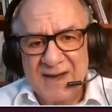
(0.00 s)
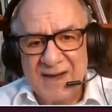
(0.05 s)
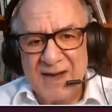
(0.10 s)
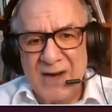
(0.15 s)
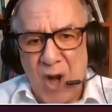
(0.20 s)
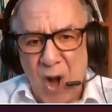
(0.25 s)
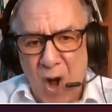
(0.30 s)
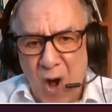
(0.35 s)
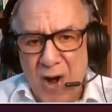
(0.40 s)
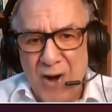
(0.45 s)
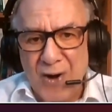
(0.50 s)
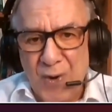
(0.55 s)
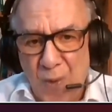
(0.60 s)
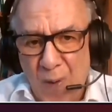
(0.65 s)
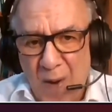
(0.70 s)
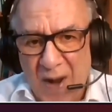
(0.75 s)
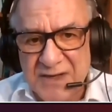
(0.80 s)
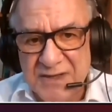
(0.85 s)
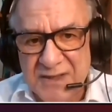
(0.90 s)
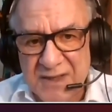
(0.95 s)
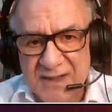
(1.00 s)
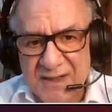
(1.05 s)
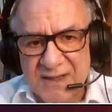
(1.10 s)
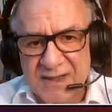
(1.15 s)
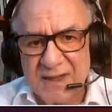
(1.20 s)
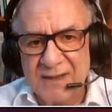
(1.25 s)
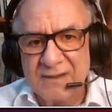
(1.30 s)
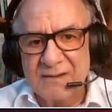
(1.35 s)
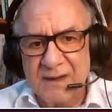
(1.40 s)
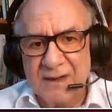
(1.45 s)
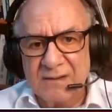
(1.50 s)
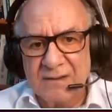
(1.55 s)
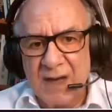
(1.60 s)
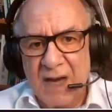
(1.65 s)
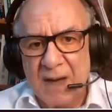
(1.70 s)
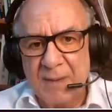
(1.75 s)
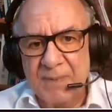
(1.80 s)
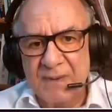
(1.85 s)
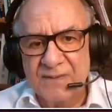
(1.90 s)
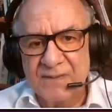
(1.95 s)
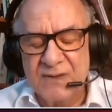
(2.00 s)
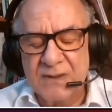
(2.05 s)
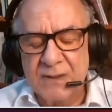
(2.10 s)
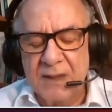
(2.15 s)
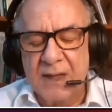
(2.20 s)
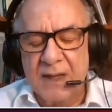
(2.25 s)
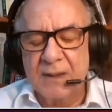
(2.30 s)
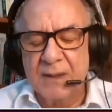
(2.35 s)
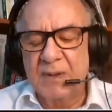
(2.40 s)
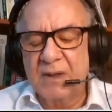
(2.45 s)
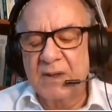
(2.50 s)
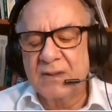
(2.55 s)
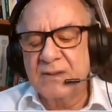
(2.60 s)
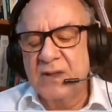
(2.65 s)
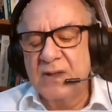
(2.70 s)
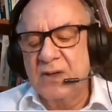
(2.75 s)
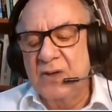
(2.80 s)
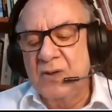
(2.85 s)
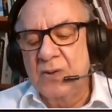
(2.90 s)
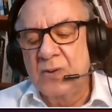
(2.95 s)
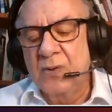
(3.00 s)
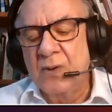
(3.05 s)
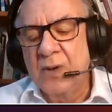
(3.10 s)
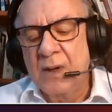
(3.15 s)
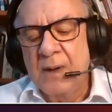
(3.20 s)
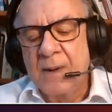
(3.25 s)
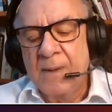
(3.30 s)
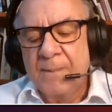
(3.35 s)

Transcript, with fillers: a non-Western centric type of state, because he knew